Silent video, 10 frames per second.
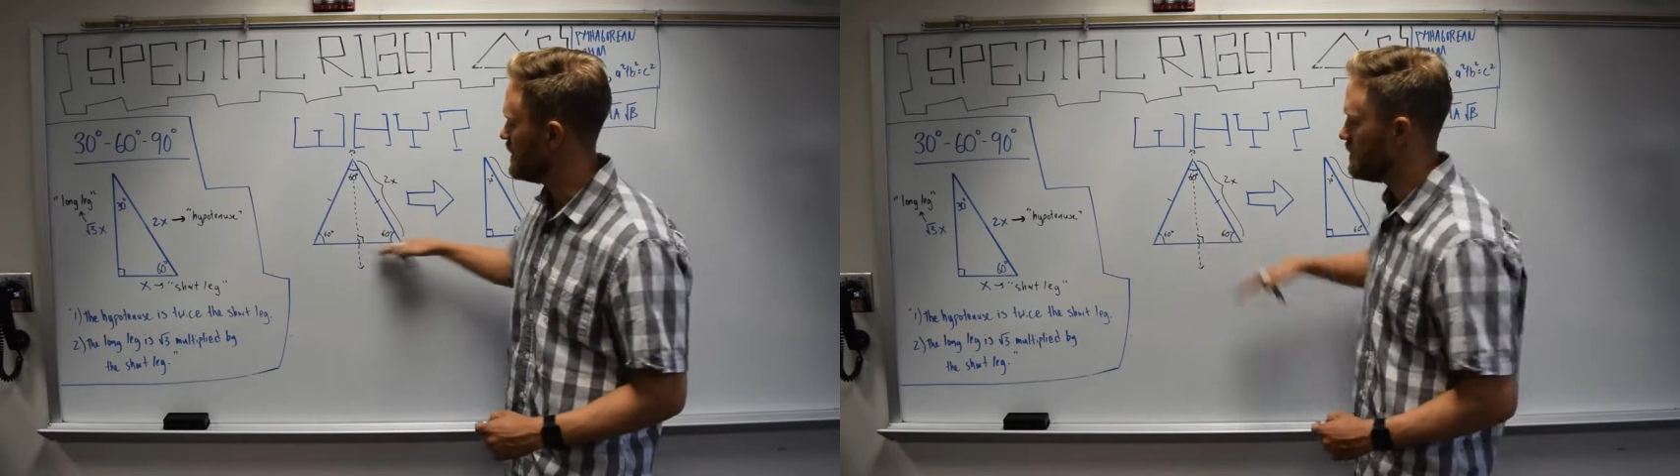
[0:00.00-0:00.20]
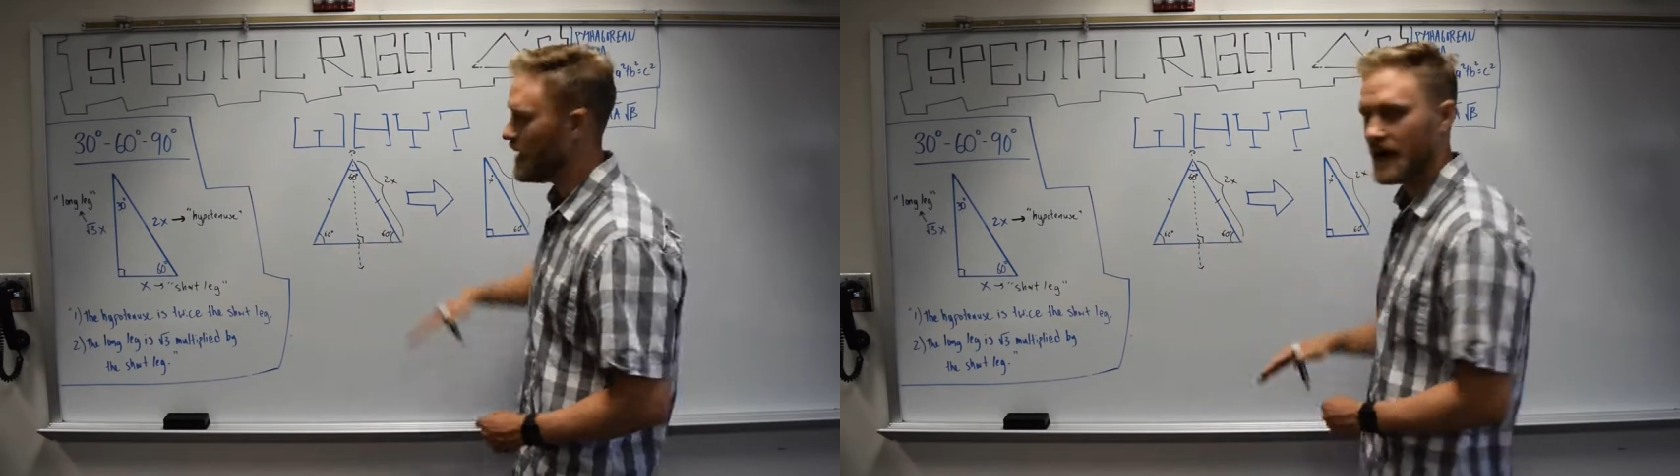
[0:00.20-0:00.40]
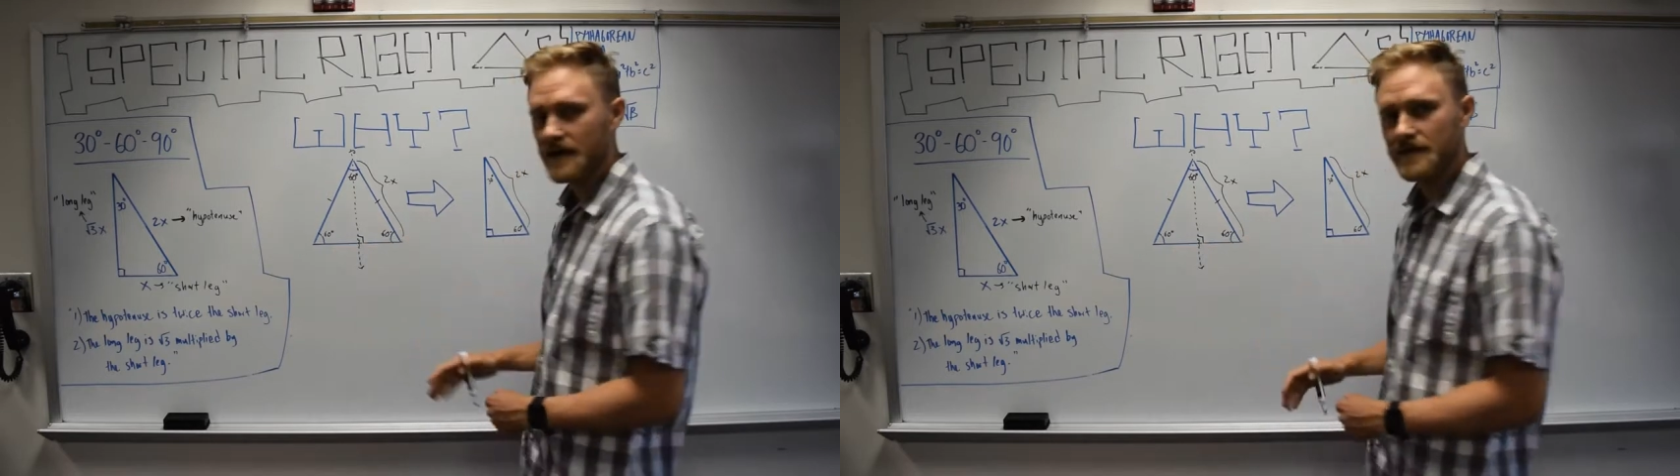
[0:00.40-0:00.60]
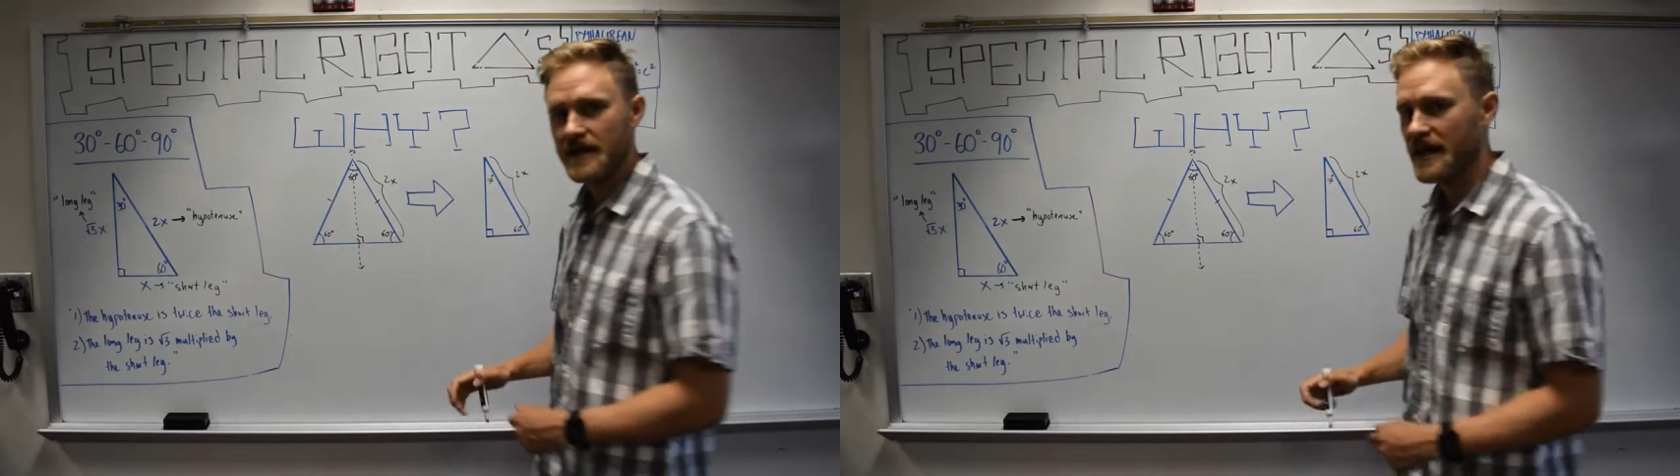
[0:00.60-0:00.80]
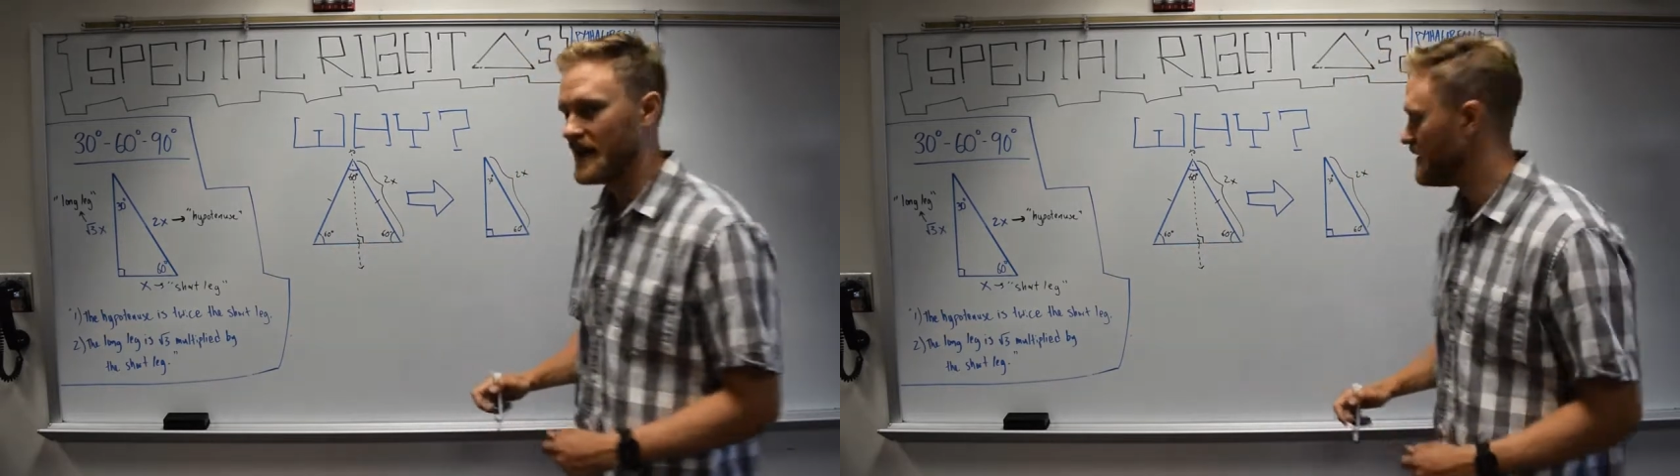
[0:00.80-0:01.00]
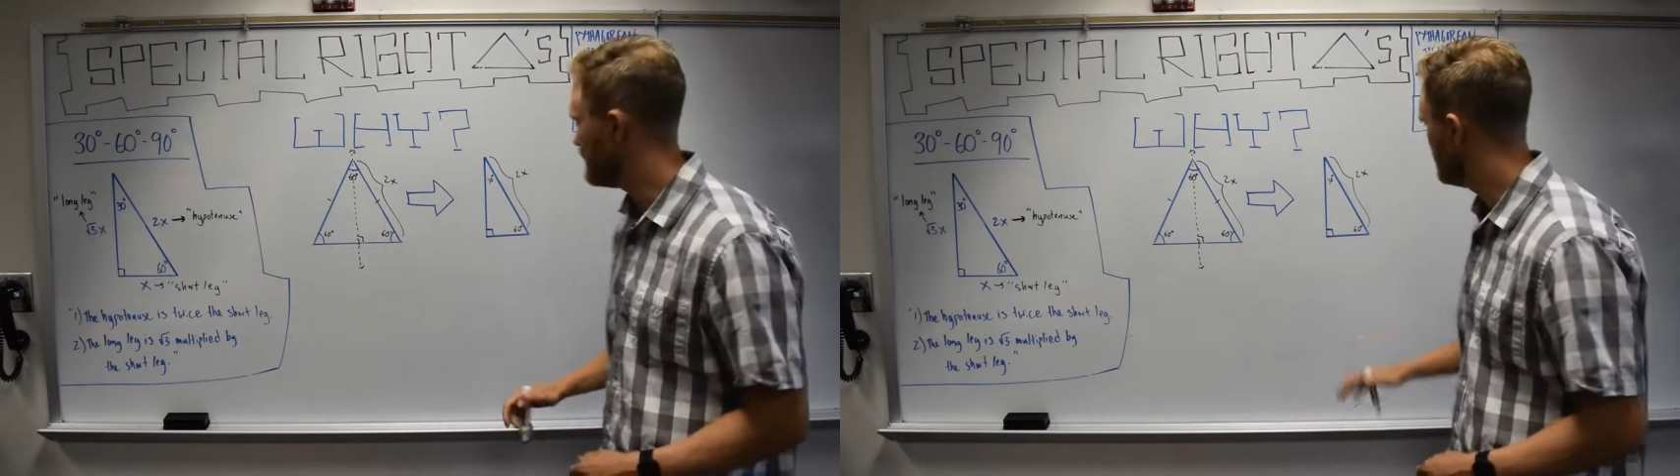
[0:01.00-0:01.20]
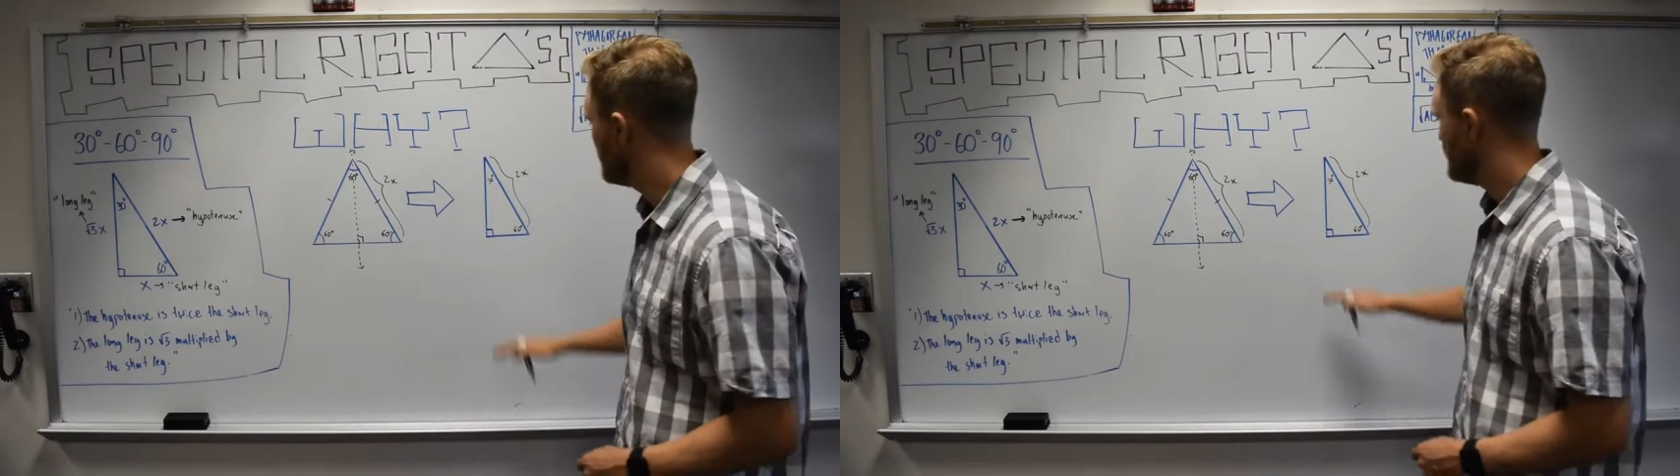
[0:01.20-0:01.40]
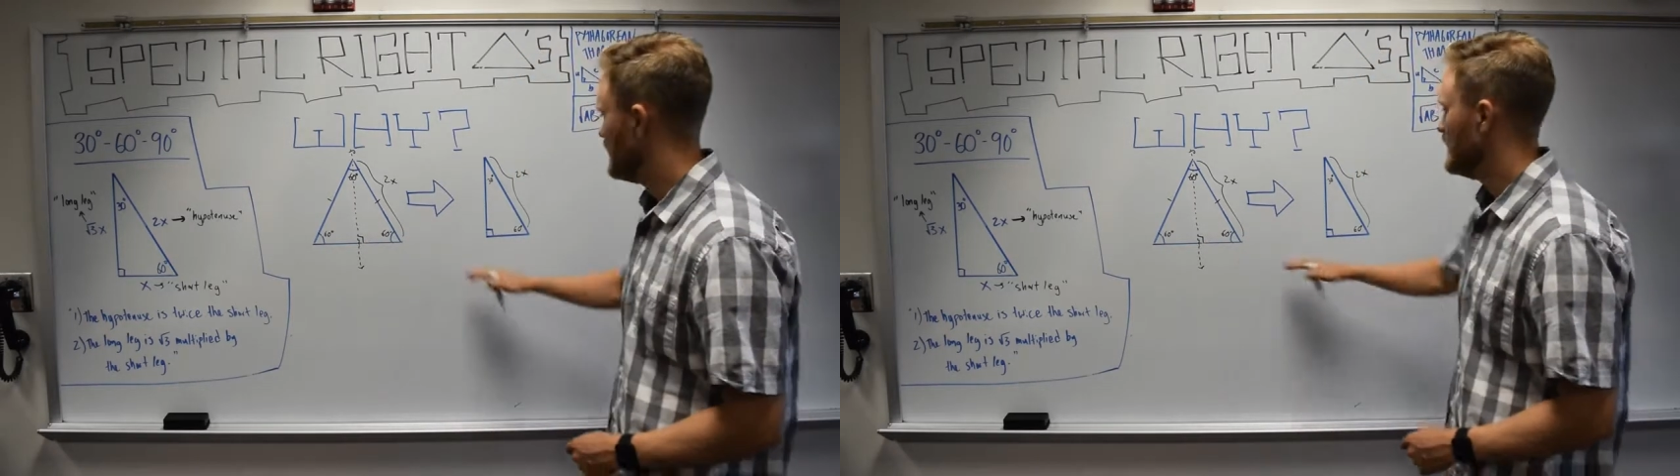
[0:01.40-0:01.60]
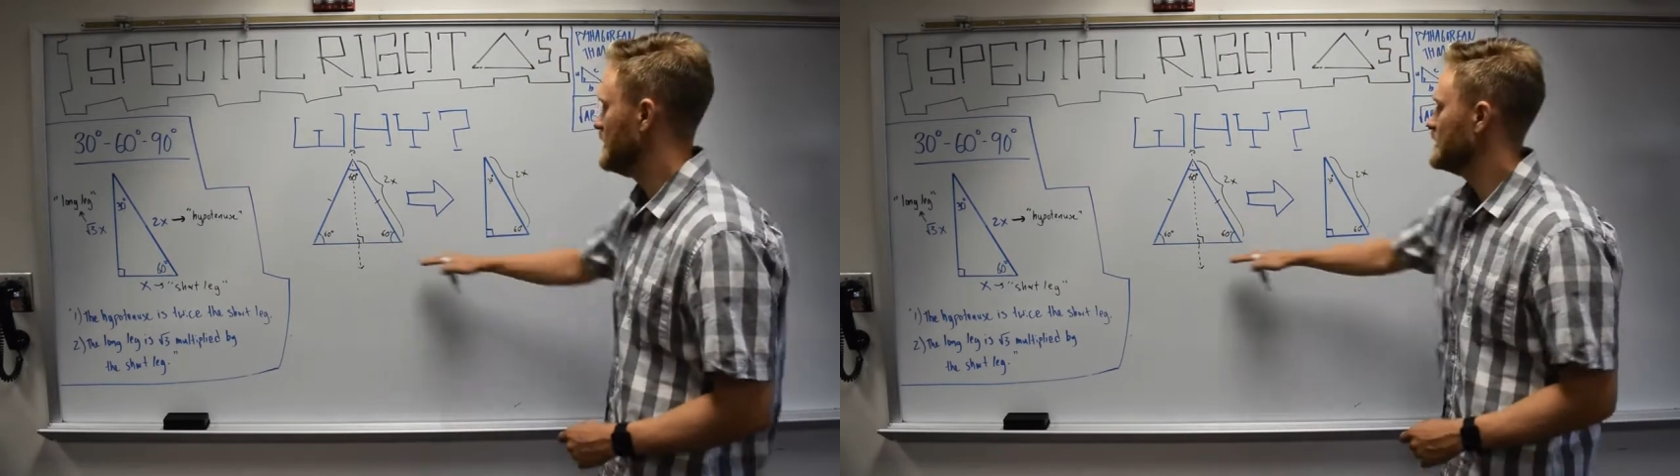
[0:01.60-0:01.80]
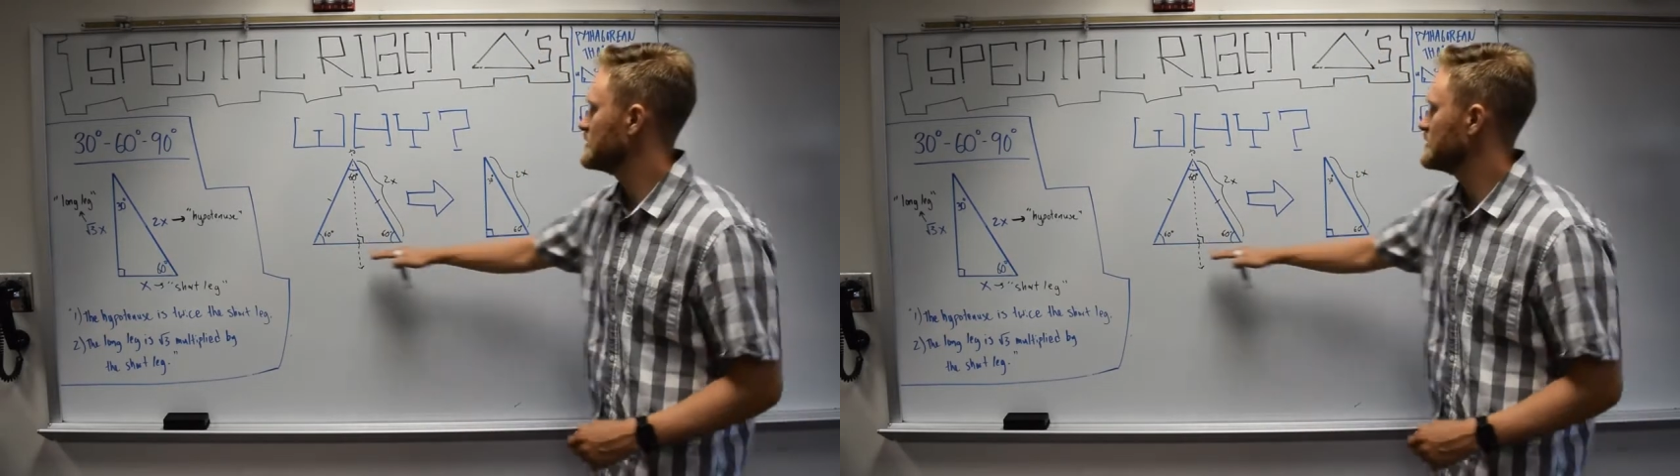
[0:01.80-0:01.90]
the bottom in half, and this